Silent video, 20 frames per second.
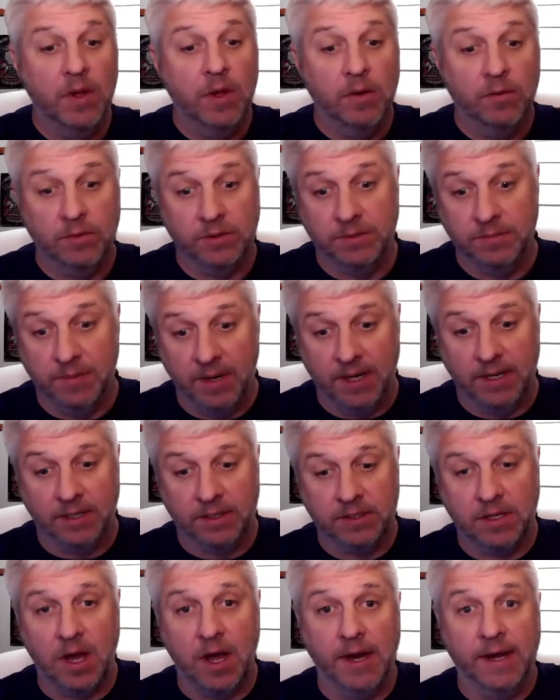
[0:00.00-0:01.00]
which you might have
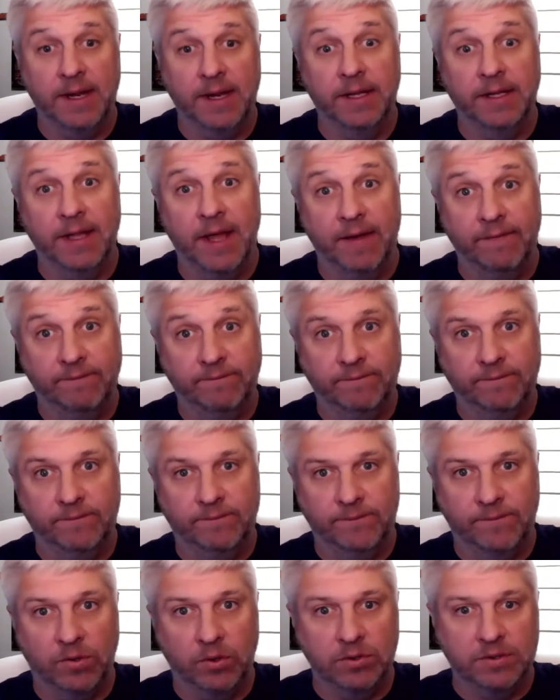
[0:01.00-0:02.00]
caught it in that
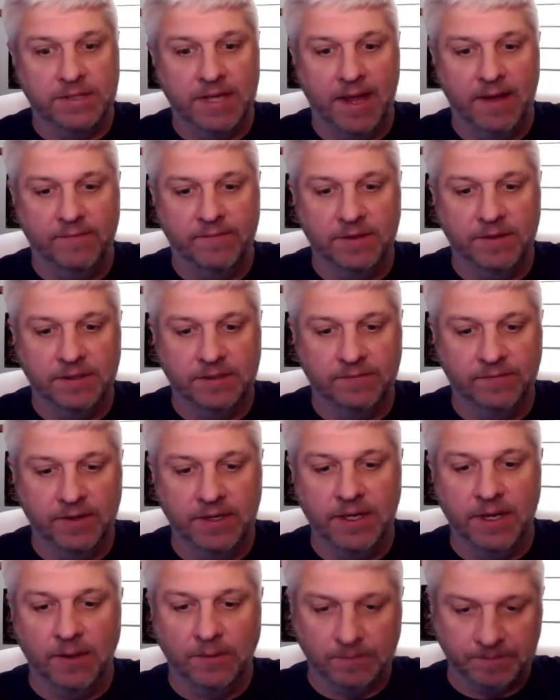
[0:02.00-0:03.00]
first half of this
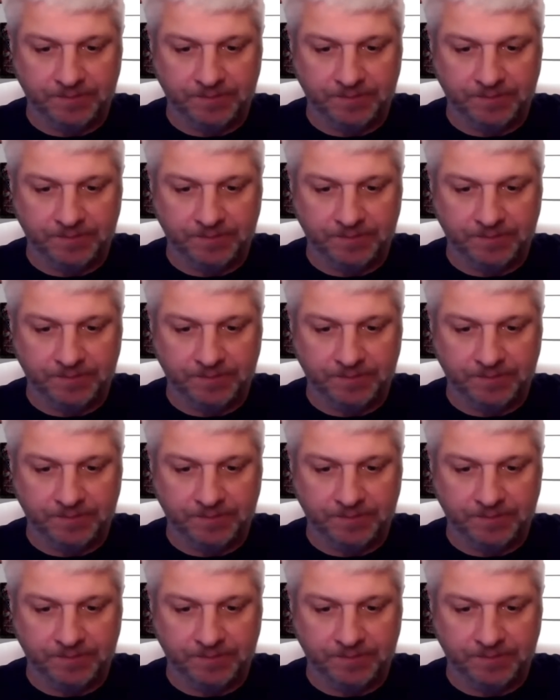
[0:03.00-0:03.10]
video.